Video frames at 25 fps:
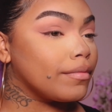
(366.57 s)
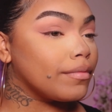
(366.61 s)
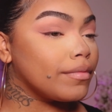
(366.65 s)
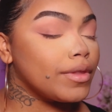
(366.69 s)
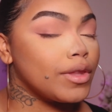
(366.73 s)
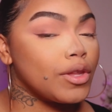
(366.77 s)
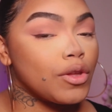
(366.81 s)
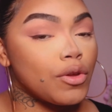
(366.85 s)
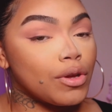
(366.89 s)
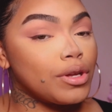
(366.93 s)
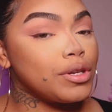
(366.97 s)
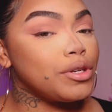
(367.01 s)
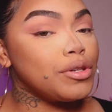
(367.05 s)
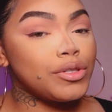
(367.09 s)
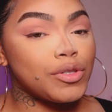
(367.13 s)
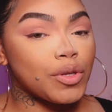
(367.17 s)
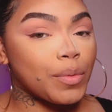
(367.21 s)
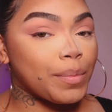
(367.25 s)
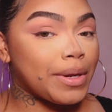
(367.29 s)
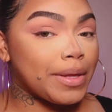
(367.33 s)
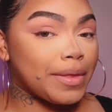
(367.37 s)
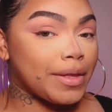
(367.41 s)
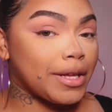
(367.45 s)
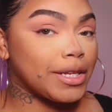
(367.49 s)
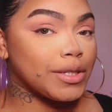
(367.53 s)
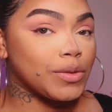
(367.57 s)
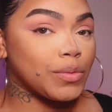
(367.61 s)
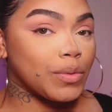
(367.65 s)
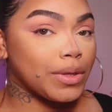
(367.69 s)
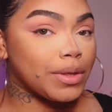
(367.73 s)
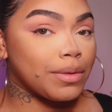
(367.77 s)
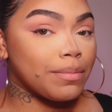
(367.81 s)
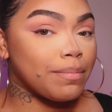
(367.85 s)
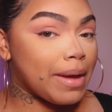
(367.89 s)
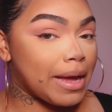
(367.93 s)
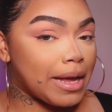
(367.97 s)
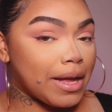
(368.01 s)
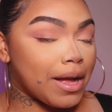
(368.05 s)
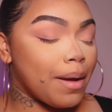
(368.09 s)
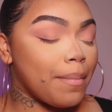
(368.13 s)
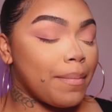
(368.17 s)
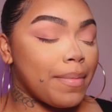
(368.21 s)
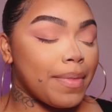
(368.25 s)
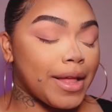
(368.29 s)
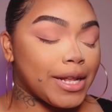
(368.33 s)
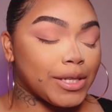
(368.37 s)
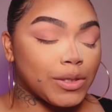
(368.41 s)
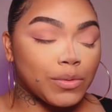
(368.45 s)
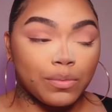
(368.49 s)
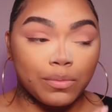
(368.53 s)
You can do so many things with makeup,
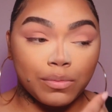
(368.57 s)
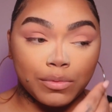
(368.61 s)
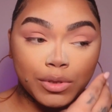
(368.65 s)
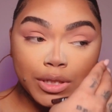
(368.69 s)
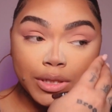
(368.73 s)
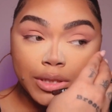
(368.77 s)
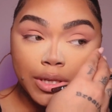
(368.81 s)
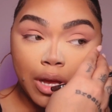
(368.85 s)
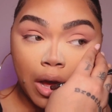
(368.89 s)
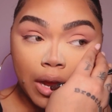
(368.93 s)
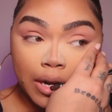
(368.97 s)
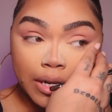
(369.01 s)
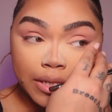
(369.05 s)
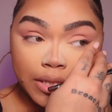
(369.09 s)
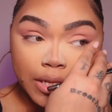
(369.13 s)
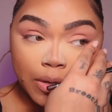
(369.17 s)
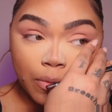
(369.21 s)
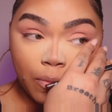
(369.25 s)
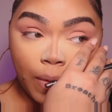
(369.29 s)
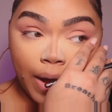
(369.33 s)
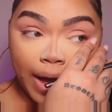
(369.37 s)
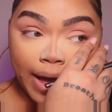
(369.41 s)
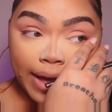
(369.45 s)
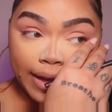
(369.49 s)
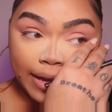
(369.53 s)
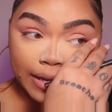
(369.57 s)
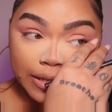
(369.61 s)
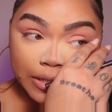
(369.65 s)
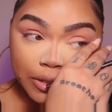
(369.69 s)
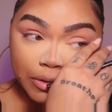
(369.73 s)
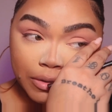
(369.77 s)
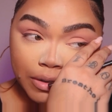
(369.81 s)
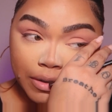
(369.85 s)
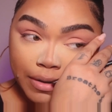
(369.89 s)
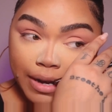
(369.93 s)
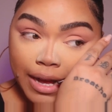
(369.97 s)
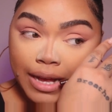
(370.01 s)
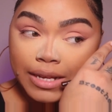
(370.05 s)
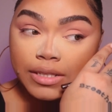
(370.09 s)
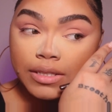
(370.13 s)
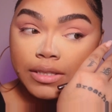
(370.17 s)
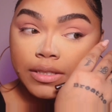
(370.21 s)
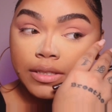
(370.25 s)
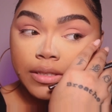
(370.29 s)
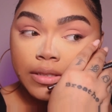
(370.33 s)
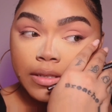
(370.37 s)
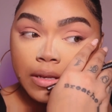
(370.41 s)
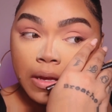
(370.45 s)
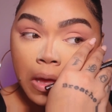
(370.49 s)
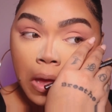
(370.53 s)
and that's just honestly why I do it
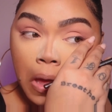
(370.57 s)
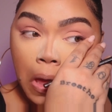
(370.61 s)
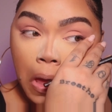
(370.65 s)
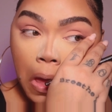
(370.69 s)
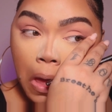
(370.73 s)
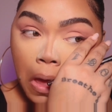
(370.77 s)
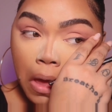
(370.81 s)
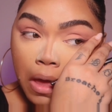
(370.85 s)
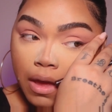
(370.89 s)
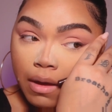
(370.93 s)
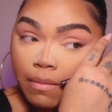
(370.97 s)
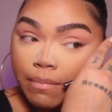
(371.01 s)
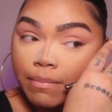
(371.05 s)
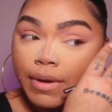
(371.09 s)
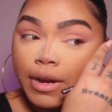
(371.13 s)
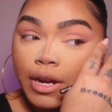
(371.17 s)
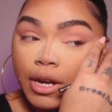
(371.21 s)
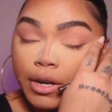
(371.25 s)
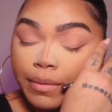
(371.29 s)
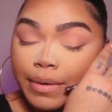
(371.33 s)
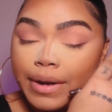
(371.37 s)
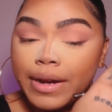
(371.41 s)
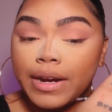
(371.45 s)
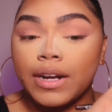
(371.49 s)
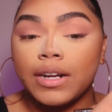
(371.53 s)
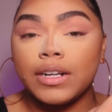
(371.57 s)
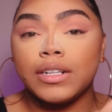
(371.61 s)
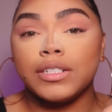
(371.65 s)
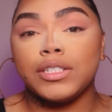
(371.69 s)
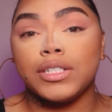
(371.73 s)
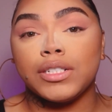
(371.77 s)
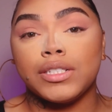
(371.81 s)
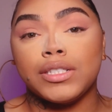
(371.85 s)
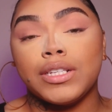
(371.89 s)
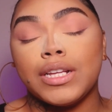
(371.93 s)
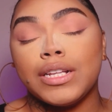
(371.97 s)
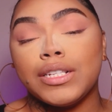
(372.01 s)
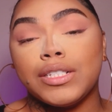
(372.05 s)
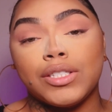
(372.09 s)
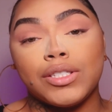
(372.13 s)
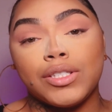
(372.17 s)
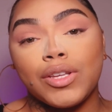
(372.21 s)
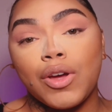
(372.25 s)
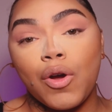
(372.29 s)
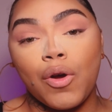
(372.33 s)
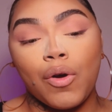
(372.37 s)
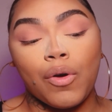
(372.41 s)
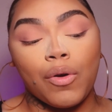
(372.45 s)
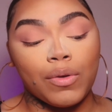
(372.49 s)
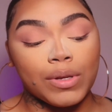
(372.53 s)
as my career. It's
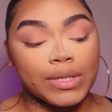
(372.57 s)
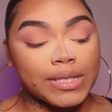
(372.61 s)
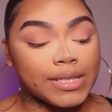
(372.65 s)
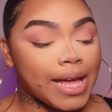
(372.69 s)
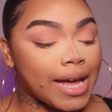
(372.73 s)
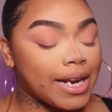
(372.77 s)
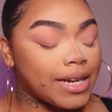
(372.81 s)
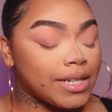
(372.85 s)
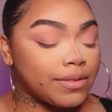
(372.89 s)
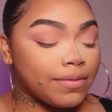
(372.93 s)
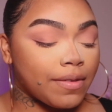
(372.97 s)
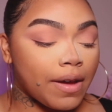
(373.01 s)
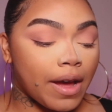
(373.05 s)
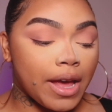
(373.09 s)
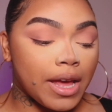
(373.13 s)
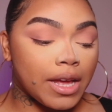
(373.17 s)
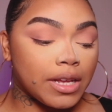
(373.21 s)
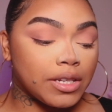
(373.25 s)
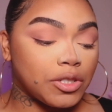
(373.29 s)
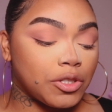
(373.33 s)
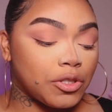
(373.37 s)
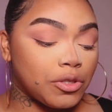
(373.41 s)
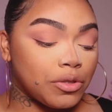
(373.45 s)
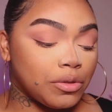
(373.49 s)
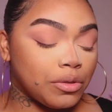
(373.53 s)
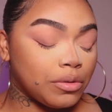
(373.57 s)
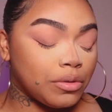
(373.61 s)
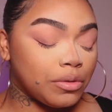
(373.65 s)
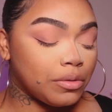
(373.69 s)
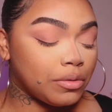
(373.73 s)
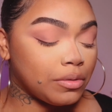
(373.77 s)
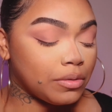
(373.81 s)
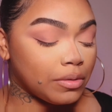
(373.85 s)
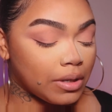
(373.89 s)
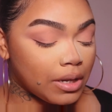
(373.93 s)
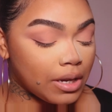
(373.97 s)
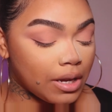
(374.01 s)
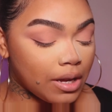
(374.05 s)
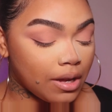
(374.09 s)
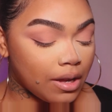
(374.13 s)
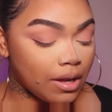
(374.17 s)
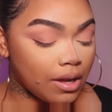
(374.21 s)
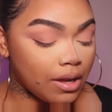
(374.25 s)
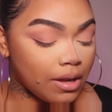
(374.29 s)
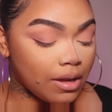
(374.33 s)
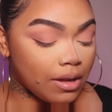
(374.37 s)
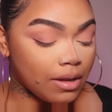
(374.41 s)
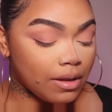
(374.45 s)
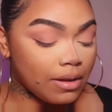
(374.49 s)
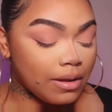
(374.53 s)
so satisfying to,
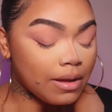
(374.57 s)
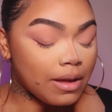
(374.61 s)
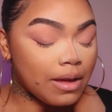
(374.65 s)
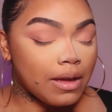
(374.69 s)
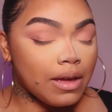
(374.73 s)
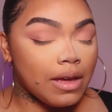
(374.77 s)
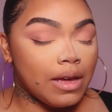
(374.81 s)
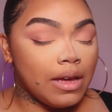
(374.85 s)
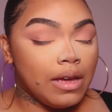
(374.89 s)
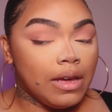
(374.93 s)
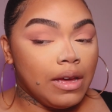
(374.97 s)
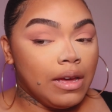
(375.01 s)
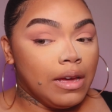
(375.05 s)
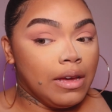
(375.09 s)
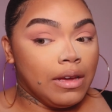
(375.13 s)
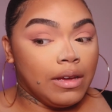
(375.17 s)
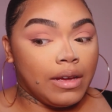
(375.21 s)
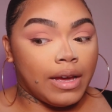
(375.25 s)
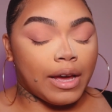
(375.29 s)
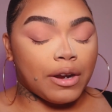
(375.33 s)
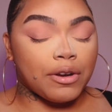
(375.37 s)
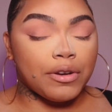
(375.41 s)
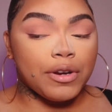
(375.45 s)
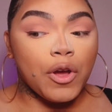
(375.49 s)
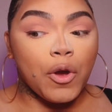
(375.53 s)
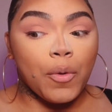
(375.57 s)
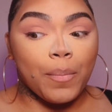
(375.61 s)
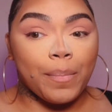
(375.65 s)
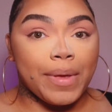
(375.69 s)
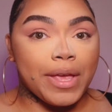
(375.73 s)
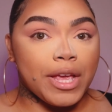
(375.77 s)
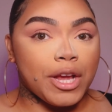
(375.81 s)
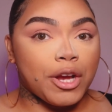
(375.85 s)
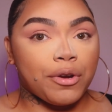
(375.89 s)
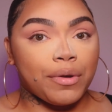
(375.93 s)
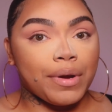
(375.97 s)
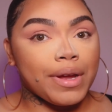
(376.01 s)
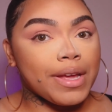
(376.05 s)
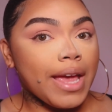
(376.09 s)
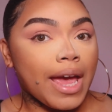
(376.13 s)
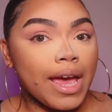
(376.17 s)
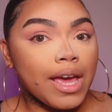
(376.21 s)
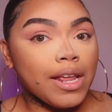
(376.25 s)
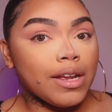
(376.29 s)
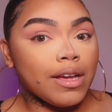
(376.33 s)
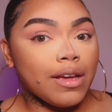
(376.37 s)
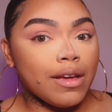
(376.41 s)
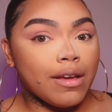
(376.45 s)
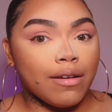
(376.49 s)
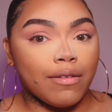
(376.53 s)
I don't know, be
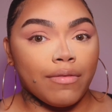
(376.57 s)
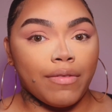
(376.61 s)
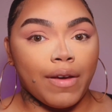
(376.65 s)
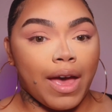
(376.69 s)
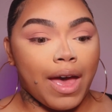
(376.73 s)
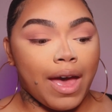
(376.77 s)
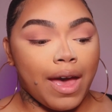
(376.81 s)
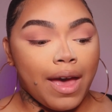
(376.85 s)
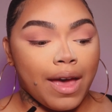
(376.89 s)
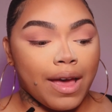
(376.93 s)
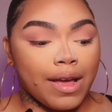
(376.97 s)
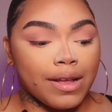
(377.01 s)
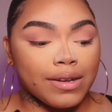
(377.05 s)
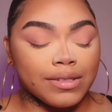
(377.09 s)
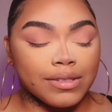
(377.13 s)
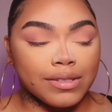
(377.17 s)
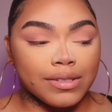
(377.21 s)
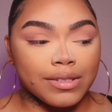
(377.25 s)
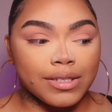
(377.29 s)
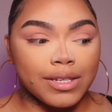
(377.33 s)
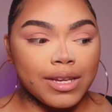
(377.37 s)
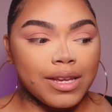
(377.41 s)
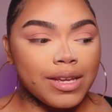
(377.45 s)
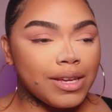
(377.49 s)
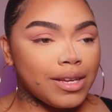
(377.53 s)
creative and